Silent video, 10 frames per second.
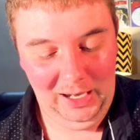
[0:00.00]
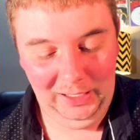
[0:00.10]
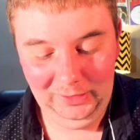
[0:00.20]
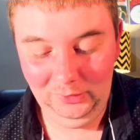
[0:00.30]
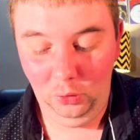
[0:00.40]

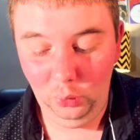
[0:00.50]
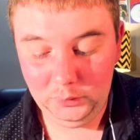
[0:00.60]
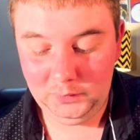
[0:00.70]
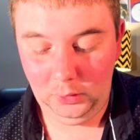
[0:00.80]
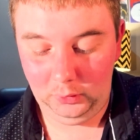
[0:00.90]
in all
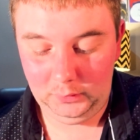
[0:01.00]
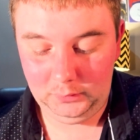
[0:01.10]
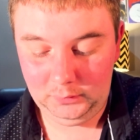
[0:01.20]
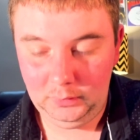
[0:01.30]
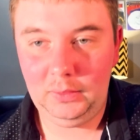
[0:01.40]

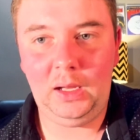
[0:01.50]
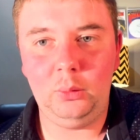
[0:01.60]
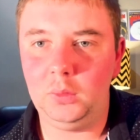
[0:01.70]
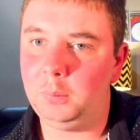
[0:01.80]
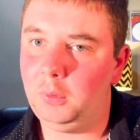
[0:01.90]
series. That
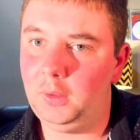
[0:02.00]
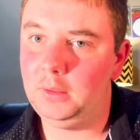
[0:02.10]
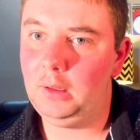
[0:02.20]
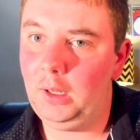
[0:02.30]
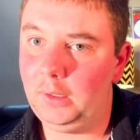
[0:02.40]
was pretty
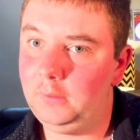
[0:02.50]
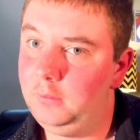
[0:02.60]
wild.